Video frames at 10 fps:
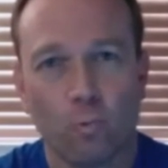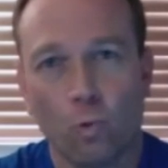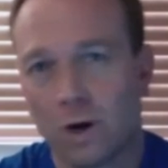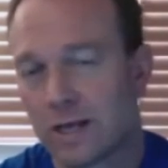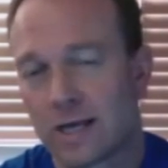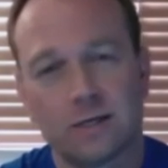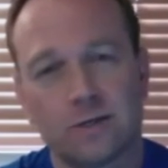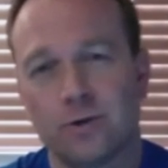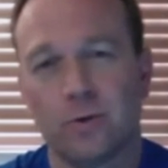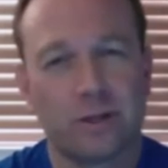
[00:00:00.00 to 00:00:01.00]
What are they going
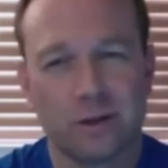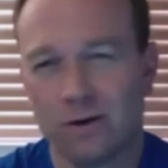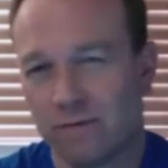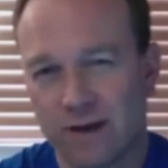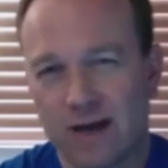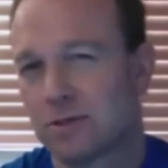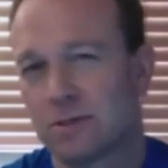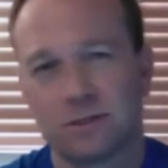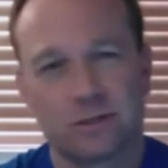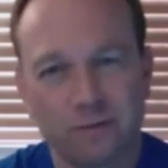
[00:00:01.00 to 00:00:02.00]
to do with, you know,
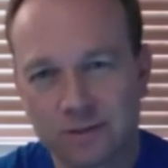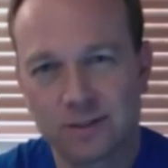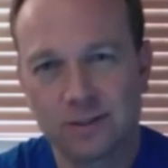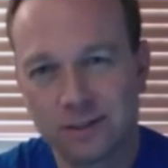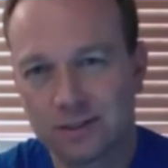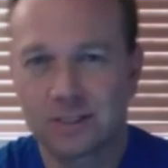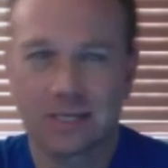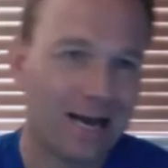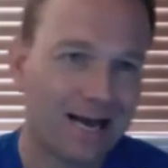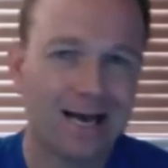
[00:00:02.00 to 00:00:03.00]
factories and
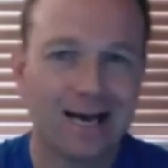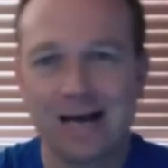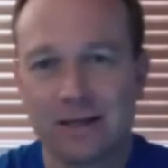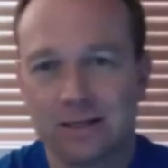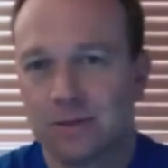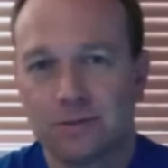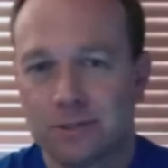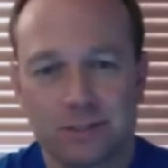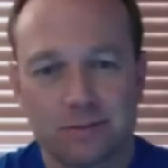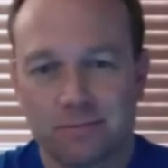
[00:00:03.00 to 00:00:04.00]
services? I think those
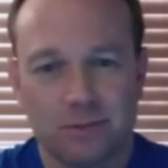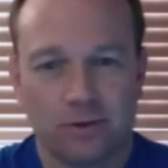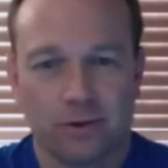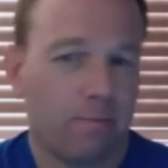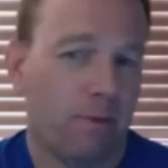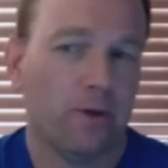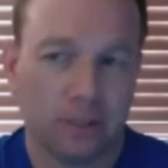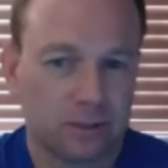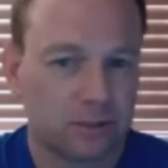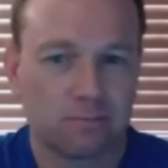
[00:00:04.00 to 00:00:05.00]
are just, you know, they're
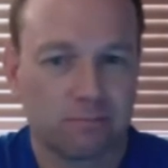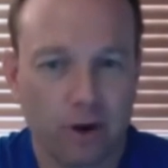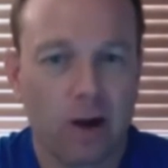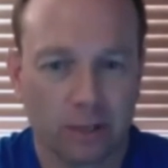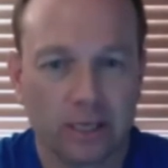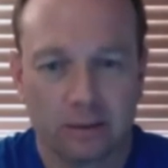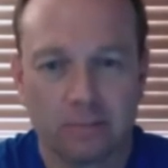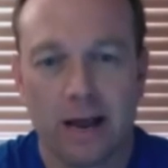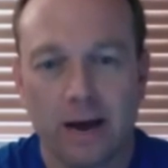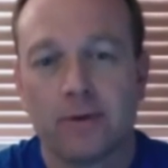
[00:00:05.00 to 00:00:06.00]
components probably
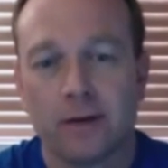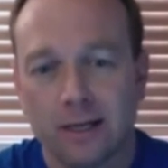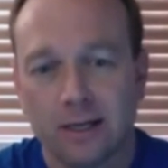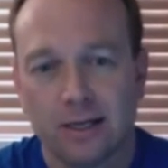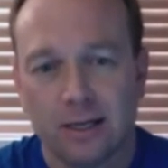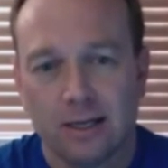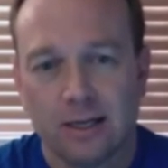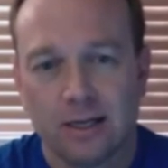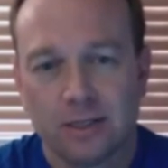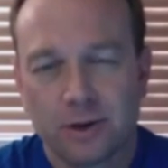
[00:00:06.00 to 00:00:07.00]
now.
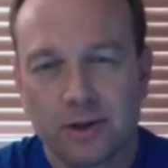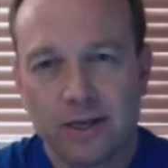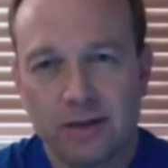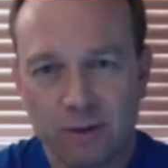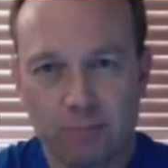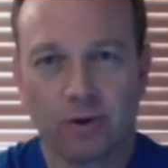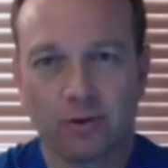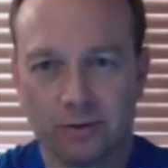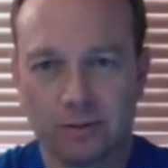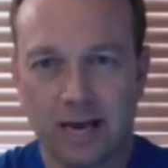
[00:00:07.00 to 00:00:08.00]
And so I think if you
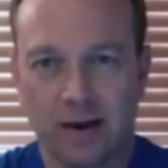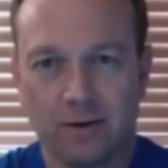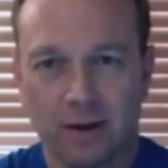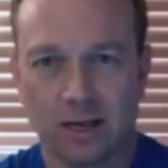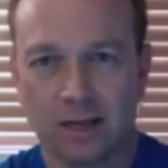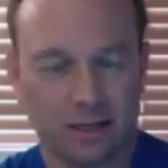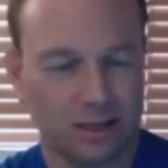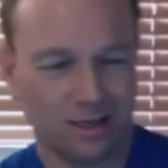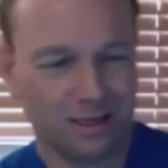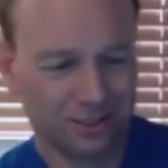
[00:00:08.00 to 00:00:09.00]
broke those out,
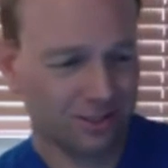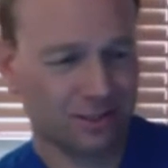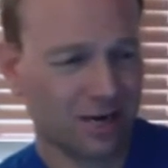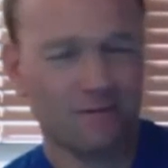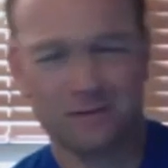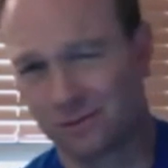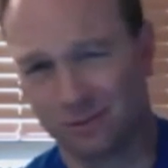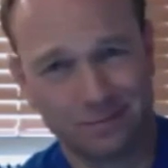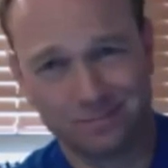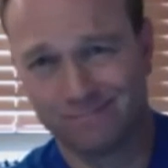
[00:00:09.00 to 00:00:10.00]
it's just
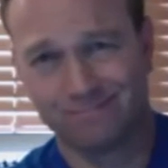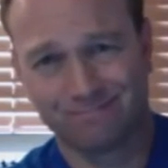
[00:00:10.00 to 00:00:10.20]
JavaScript.